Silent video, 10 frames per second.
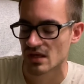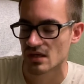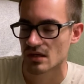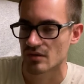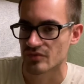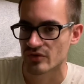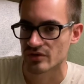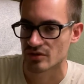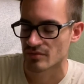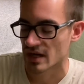come through in
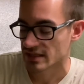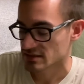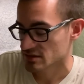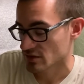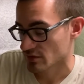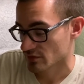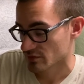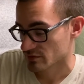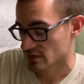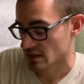your mind. So
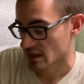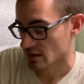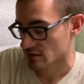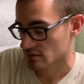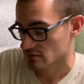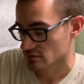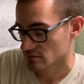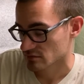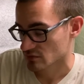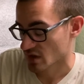yeah,
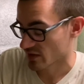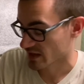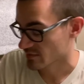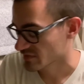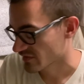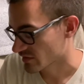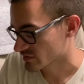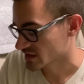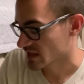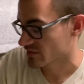wow, I can't believe I
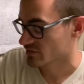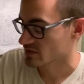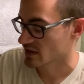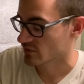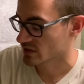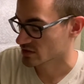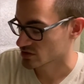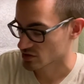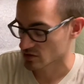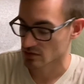already got through that one
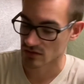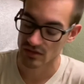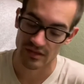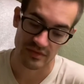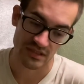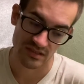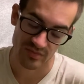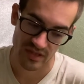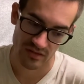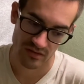journal. I mean, it's
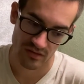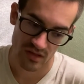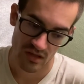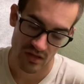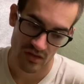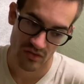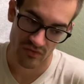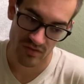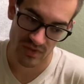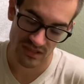been
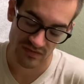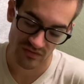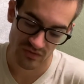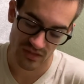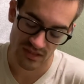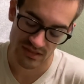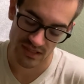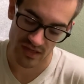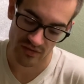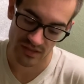3 months of doing this
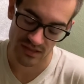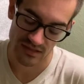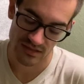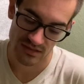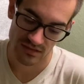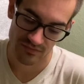now, and it's